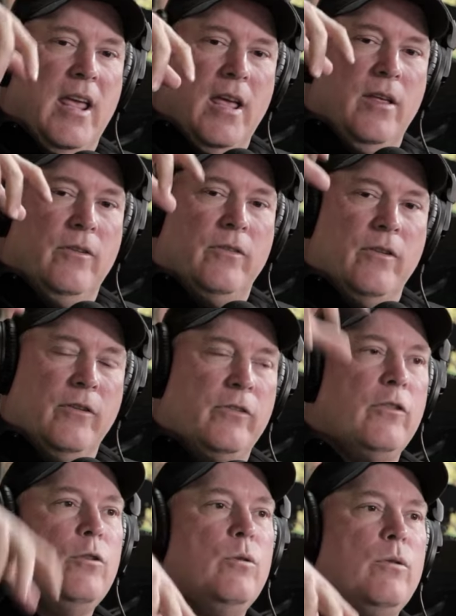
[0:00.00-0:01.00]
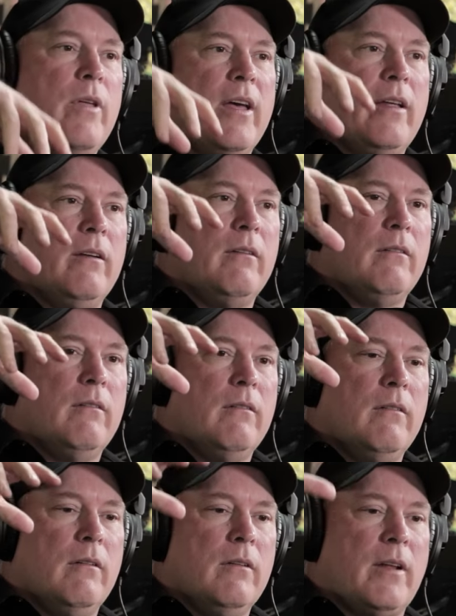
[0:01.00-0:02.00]
is the zoo that
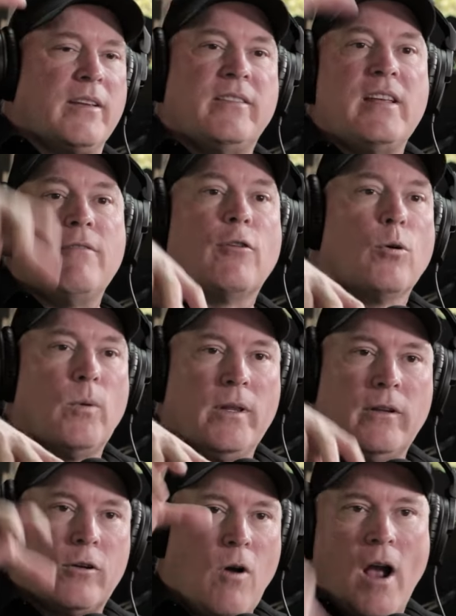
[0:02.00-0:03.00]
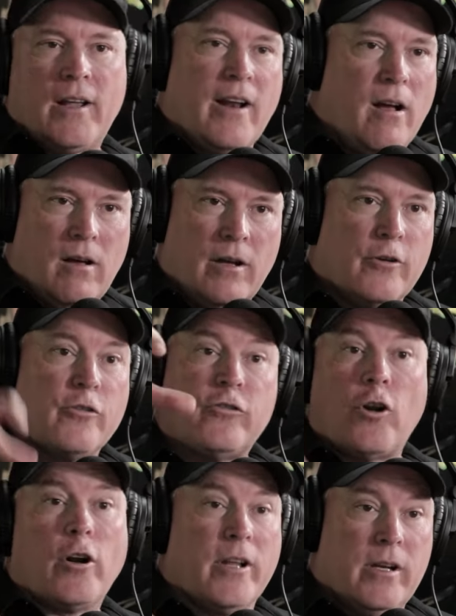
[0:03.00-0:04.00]
like Steve Irwin, the crocodile hunter,
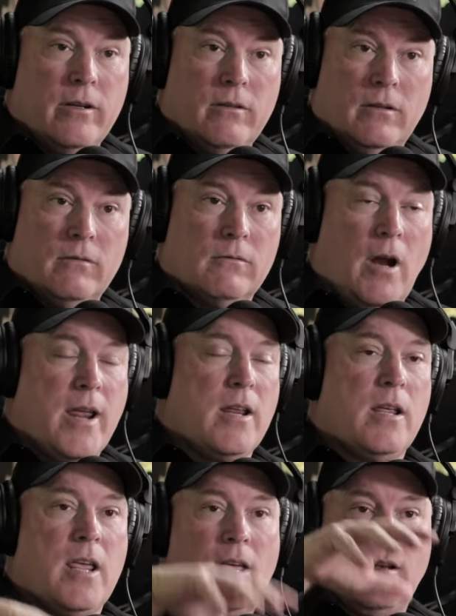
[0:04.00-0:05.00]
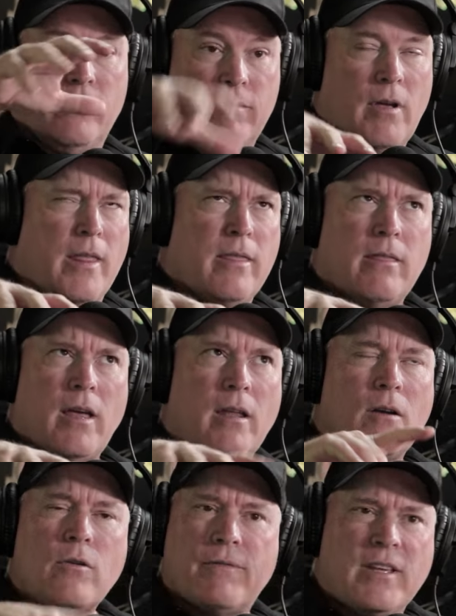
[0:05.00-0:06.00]
started, right? He and his, I
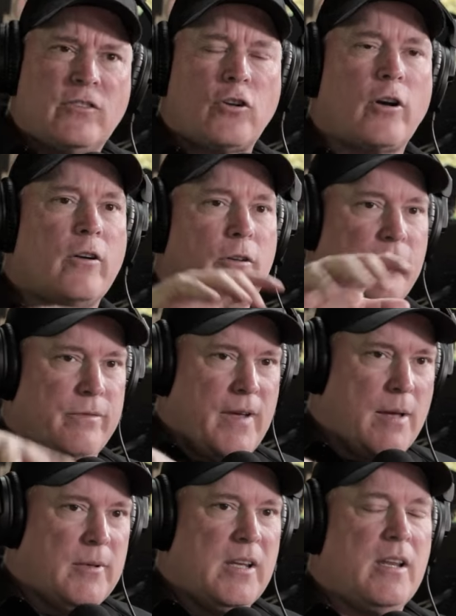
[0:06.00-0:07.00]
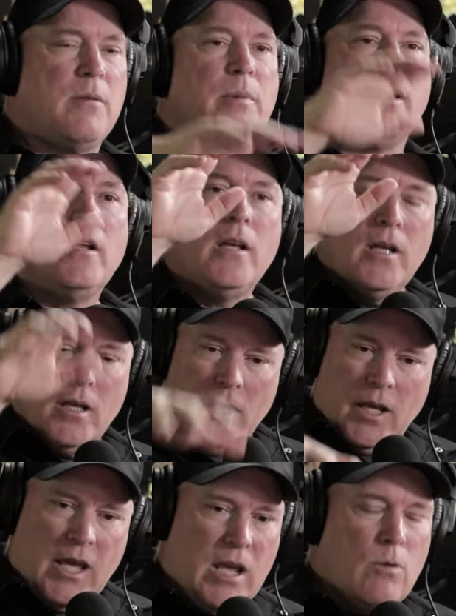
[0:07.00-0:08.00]
don't know if he started or his family did, but
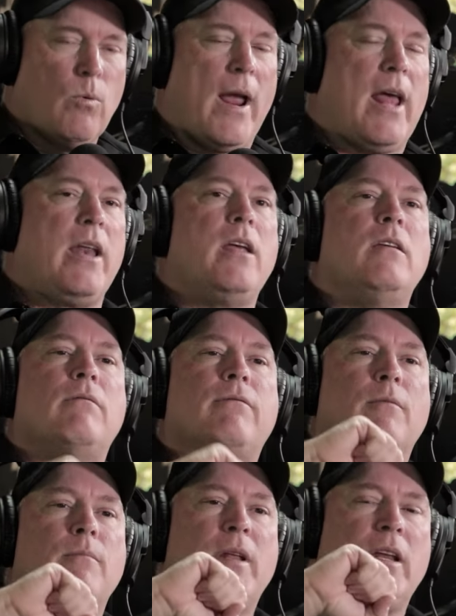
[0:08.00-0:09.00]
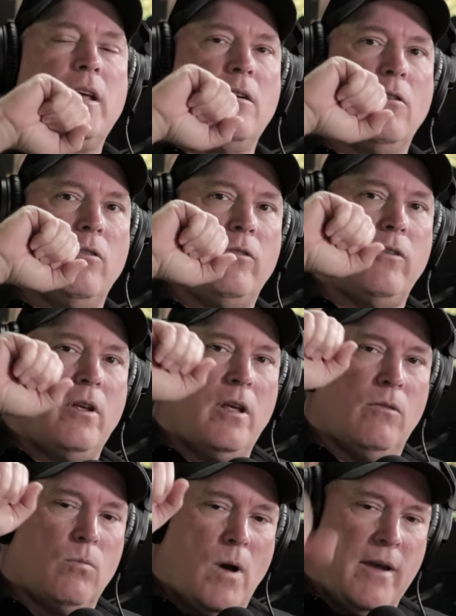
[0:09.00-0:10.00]
he ran it for many years.
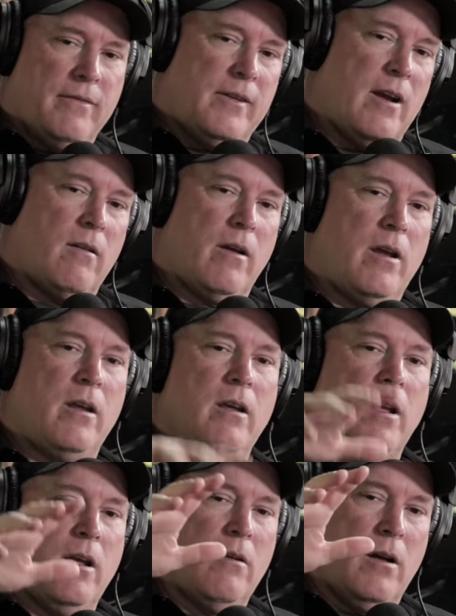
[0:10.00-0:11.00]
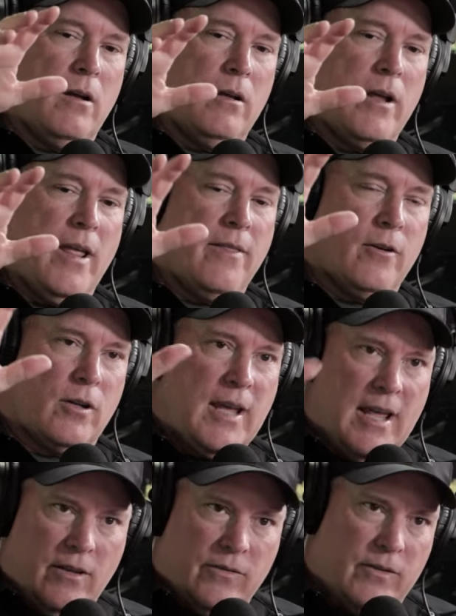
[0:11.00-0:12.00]
His wife, Terry, and their
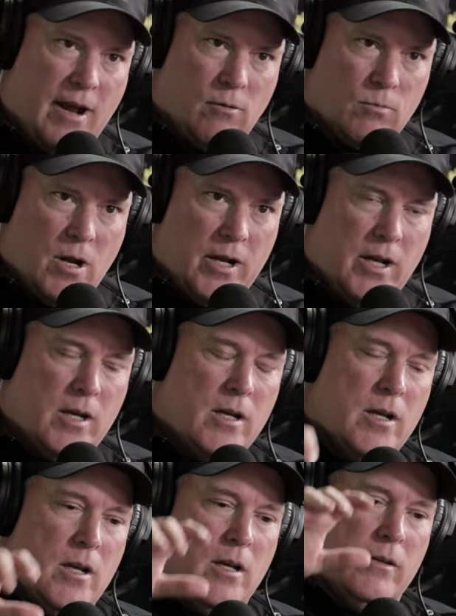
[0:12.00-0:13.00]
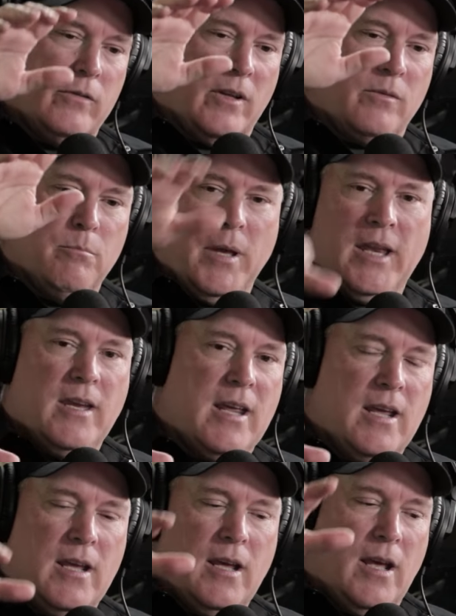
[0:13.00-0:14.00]
kids now run it. So that's
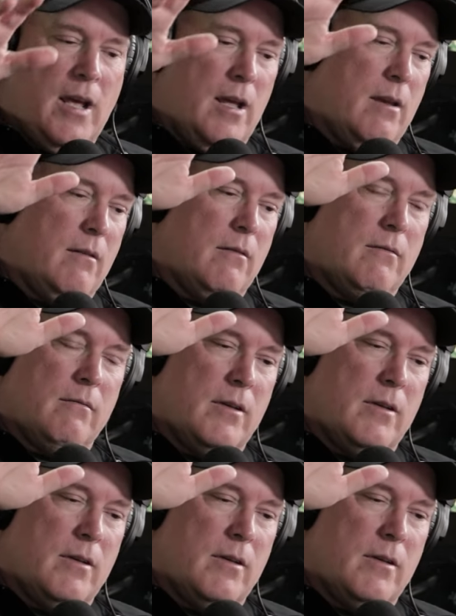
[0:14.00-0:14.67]
Bindi and,